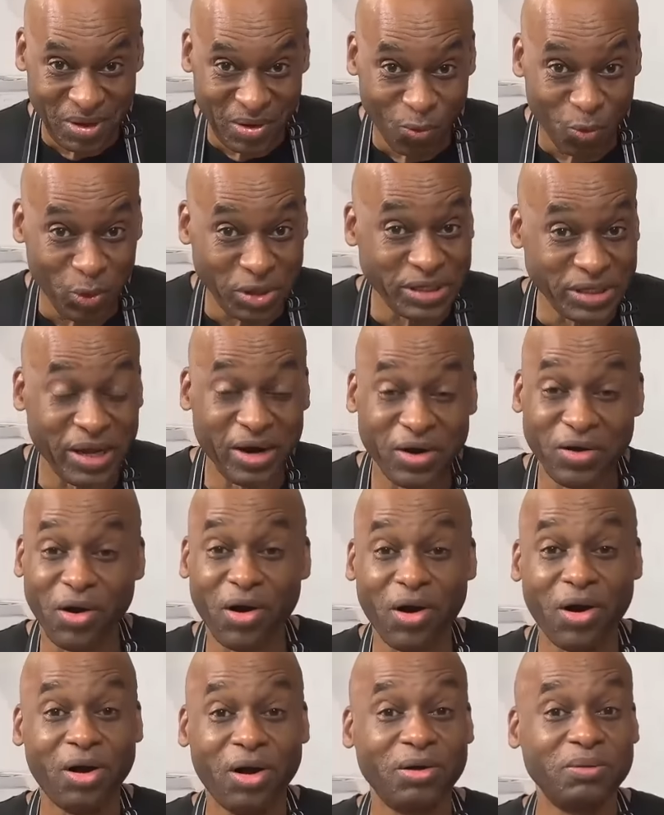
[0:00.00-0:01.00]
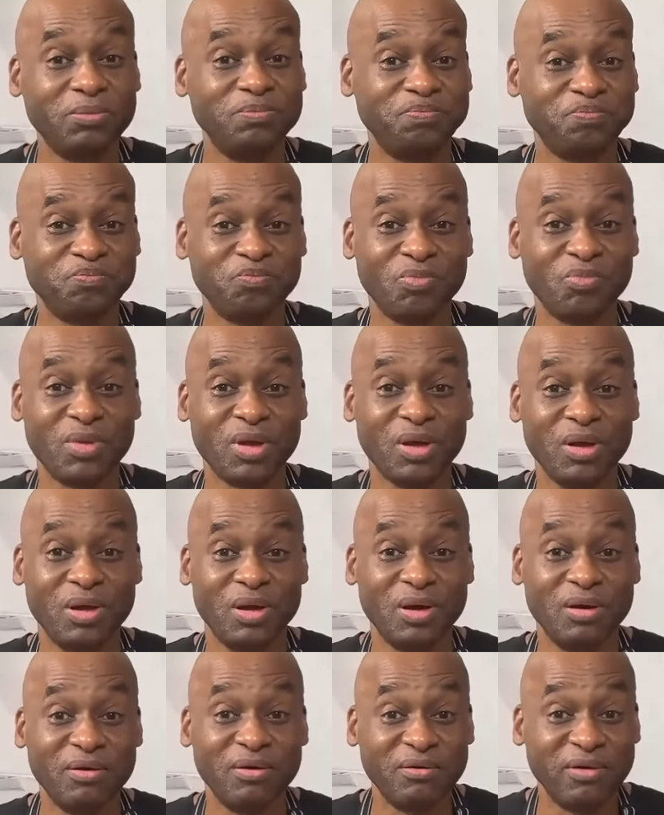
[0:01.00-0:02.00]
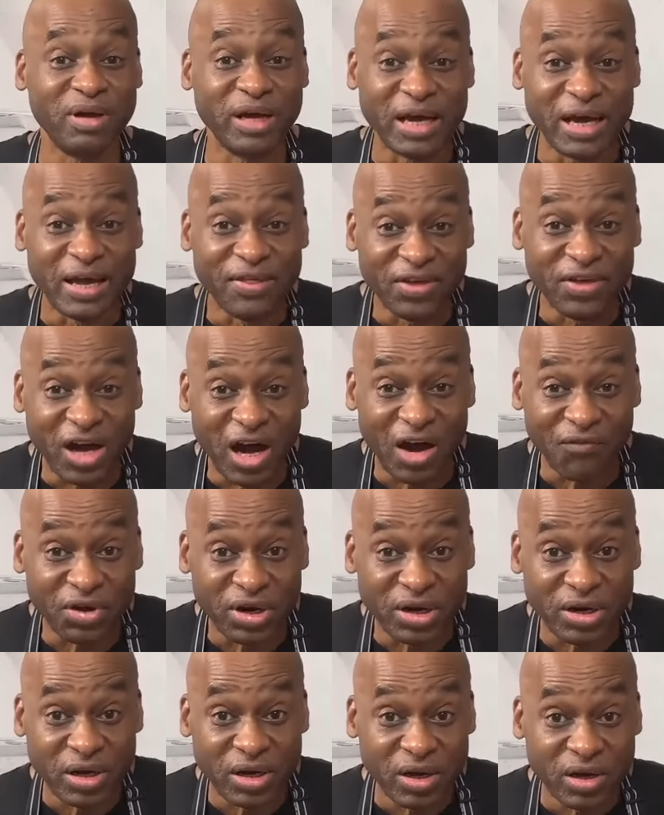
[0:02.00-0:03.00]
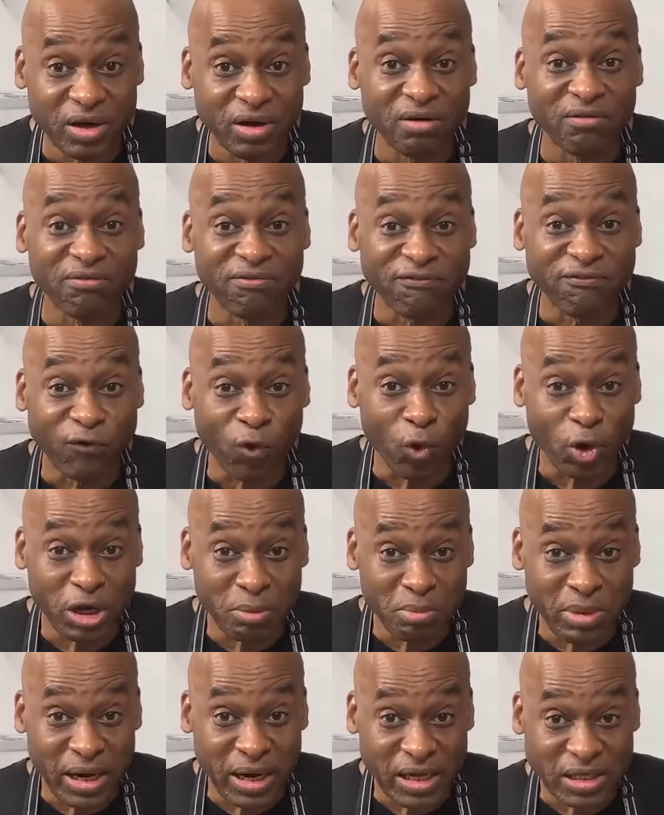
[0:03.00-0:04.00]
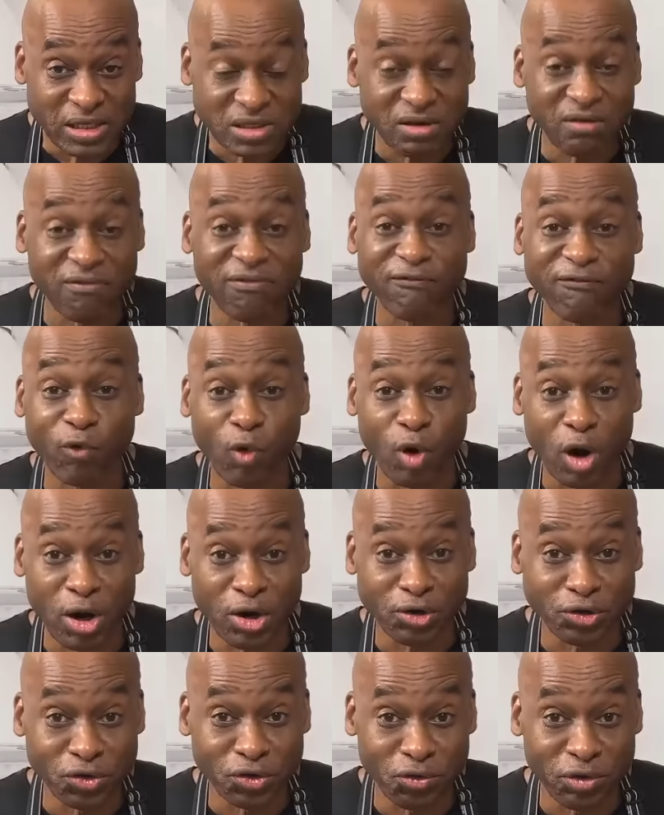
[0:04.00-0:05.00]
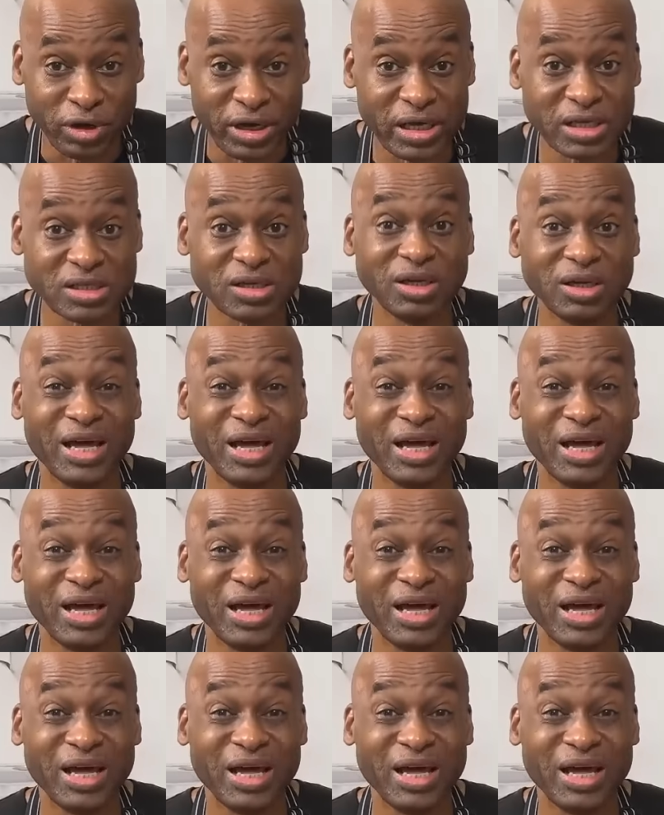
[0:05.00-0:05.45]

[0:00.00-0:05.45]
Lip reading: We did it all in the oven, 40 minutes, 400 degrees.